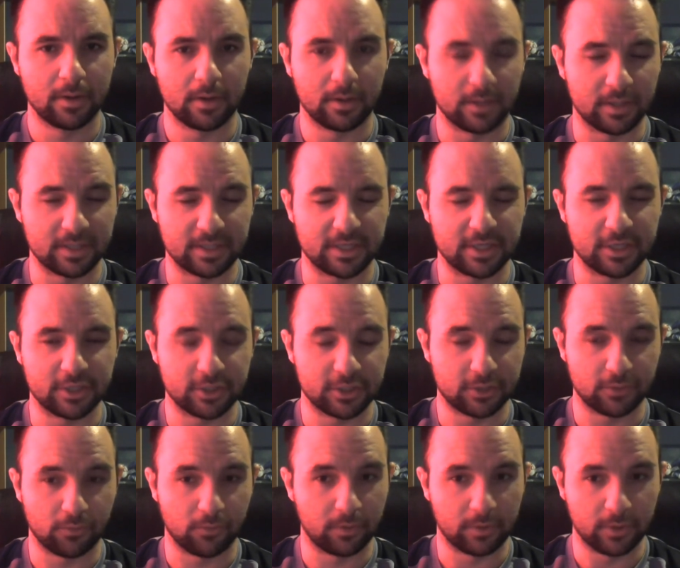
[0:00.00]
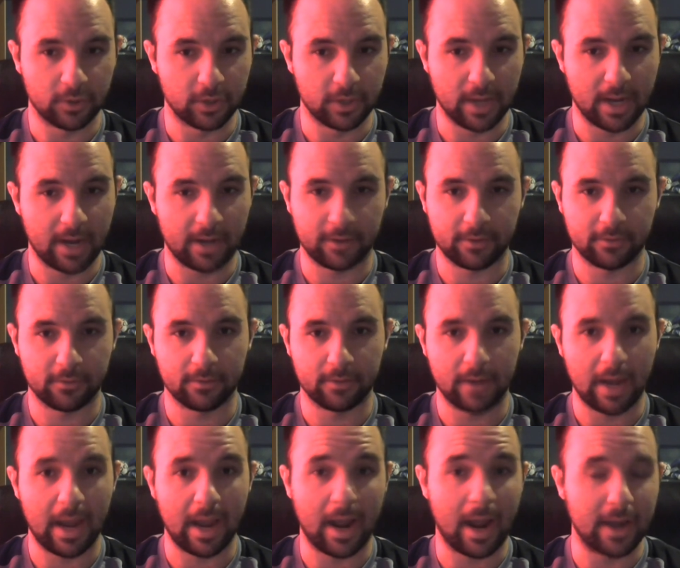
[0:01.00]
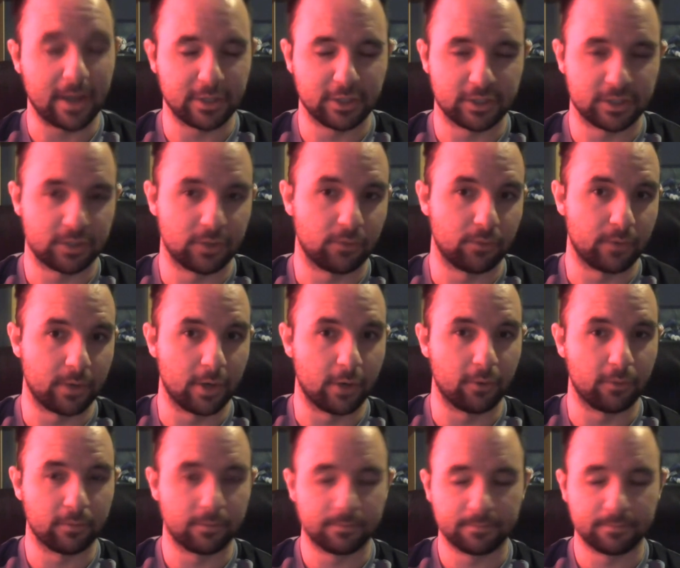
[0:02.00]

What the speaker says: unless he's just a really good actor. I just don't know.